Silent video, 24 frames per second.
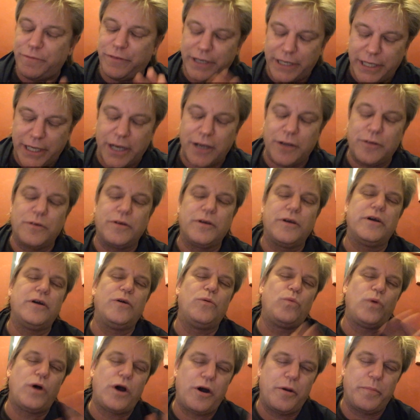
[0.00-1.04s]
video
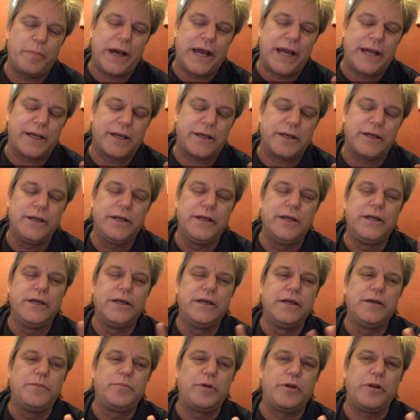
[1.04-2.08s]
a while back,
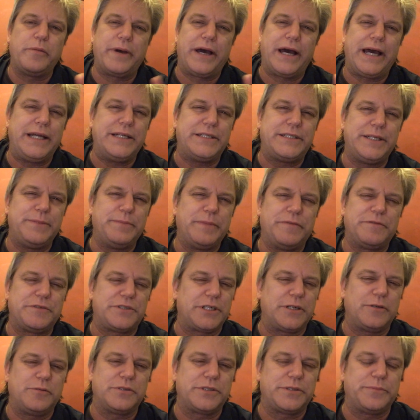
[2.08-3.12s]
probably about 18
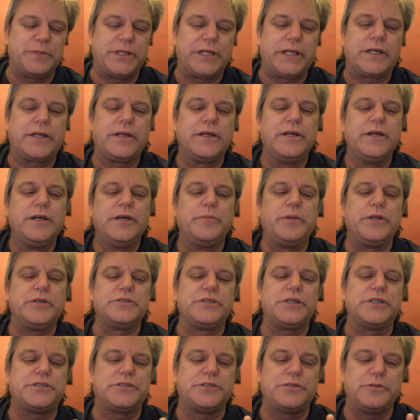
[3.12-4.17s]
months ago or something. But it
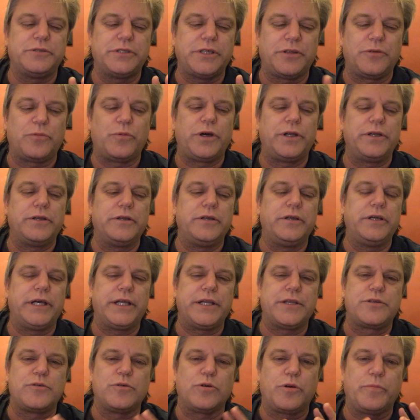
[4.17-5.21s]
was nice to do another one
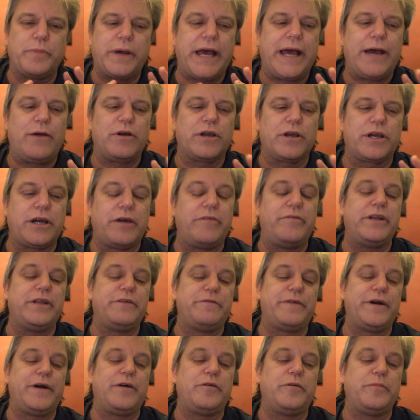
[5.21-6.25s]
and talk about how I
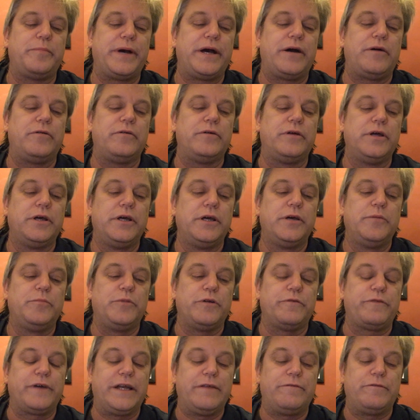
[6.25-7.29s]
currently felt about
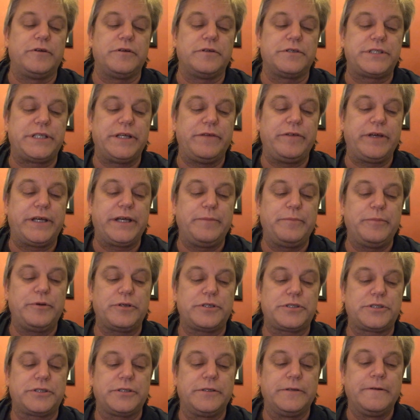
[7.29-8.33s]
my favourite Stephen King
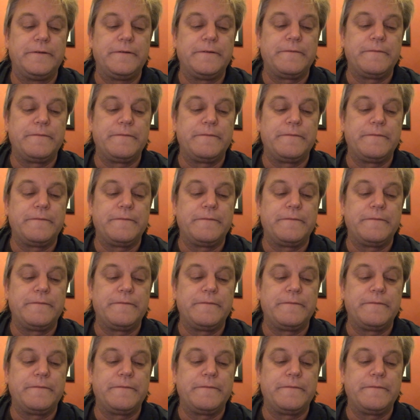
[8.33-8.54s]
books.